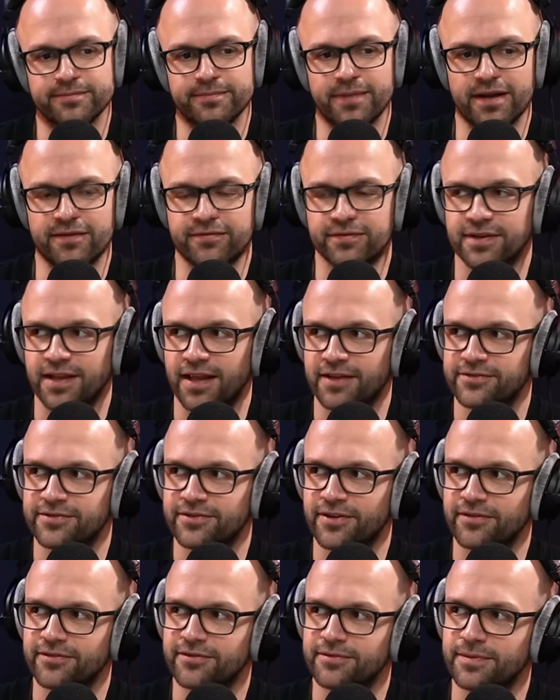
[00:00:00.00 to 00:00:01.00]
Beckford
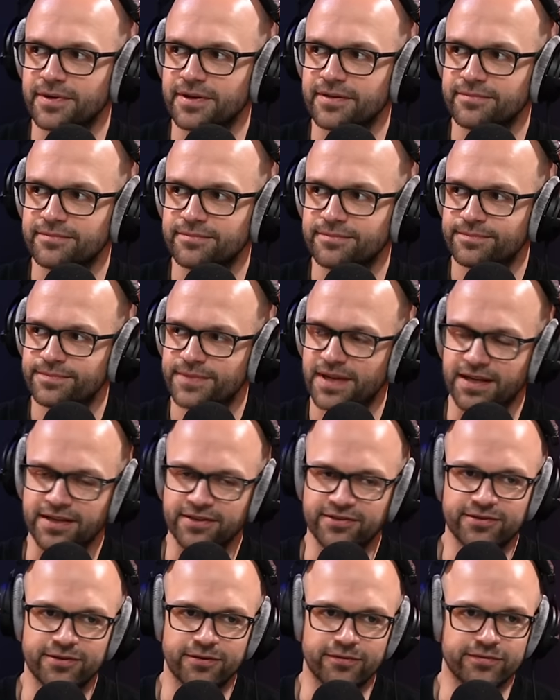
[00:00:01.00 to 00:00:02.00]
latches onto it, kind
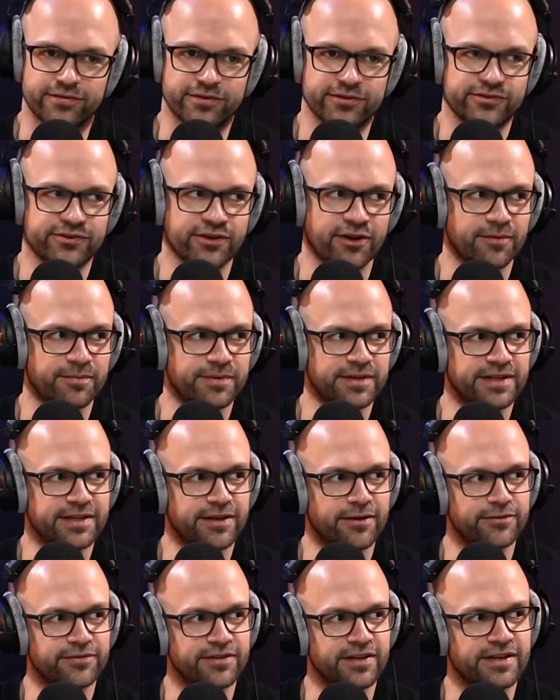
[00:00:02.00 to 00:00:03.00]
of scuffs the shot, but it
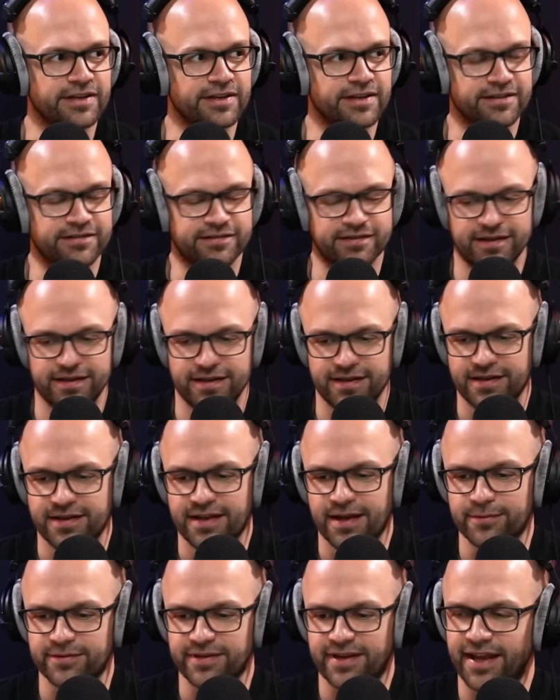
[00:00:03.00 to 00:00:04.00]
goes in, and it
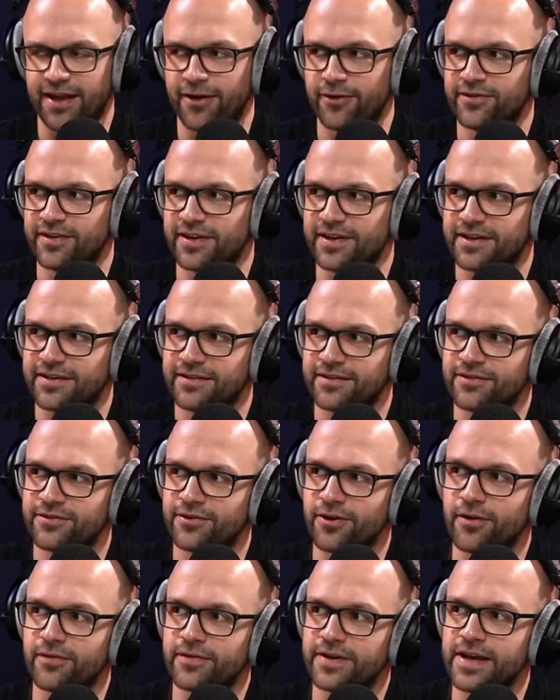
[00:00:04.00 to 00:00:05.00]
was a chaotic
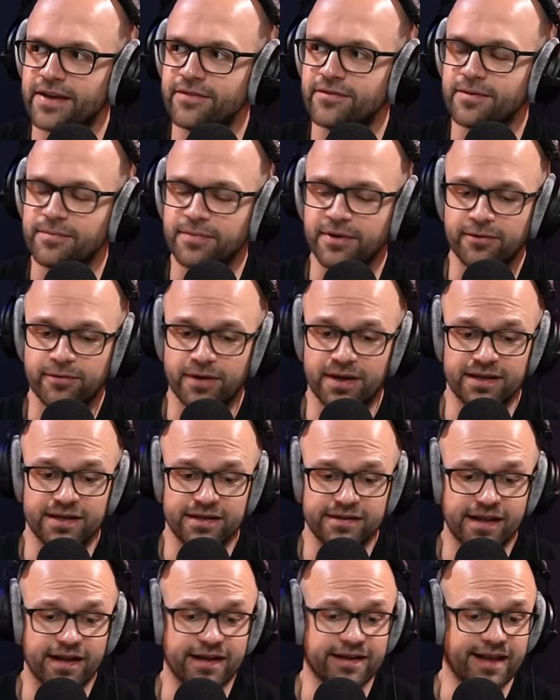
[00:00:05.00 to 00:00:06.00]
sort of an evening. But
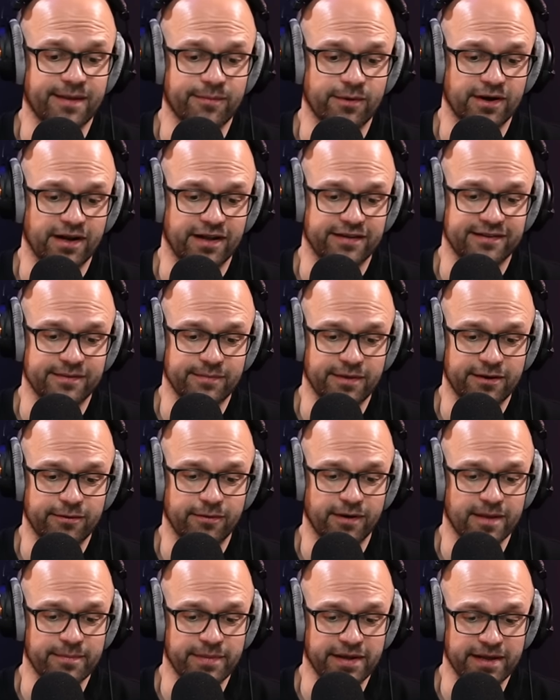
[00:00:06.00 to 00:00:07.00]
Gradel in that came on and actually made
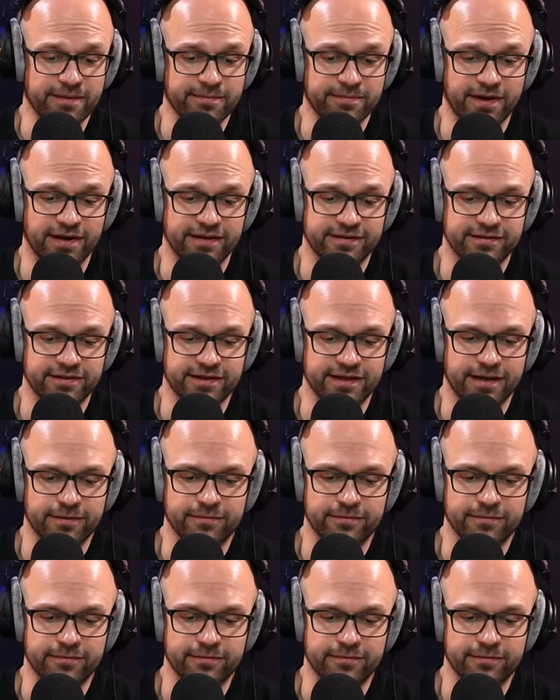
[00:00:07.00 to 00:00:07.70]
quite a big impact on it.